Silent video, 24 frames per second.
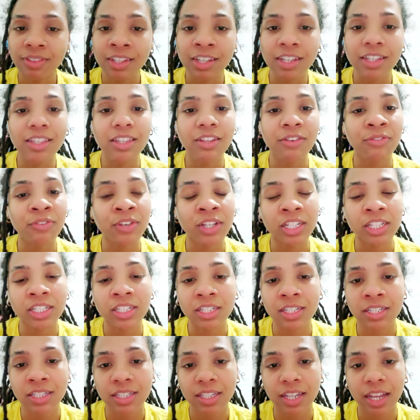the village
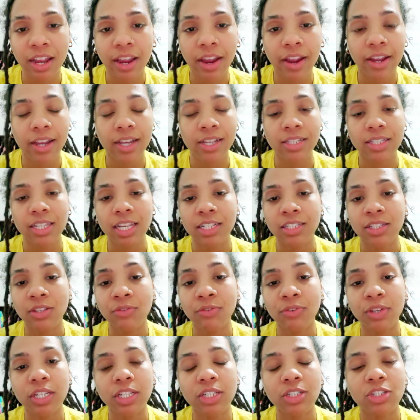is there. It takes a
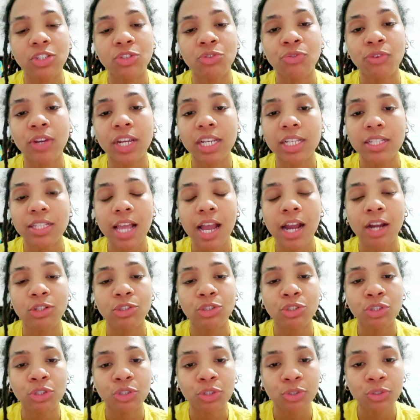village to raise our
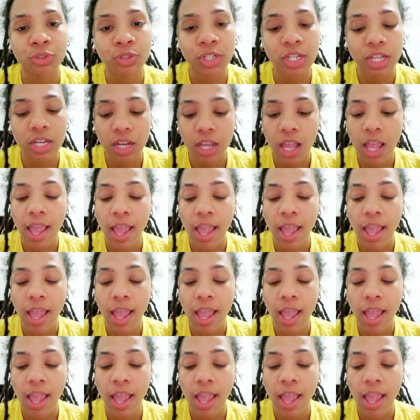children.